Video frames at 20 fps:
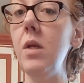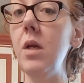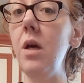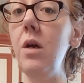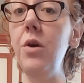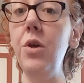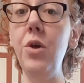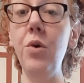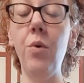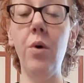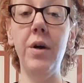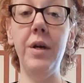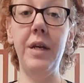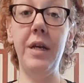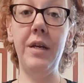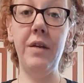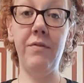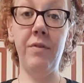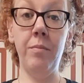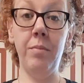You are in a
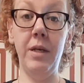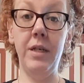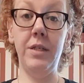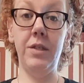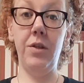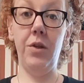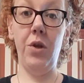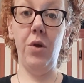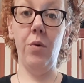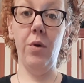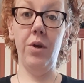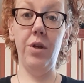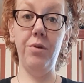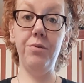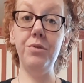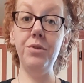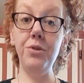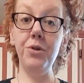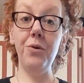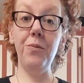different place than you are
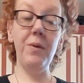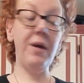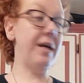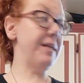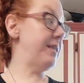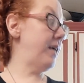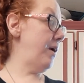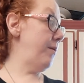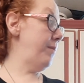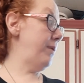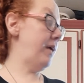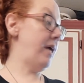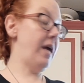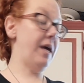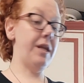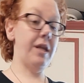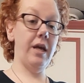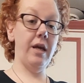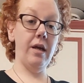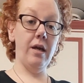used to because I am
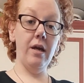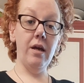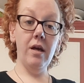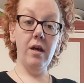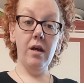canning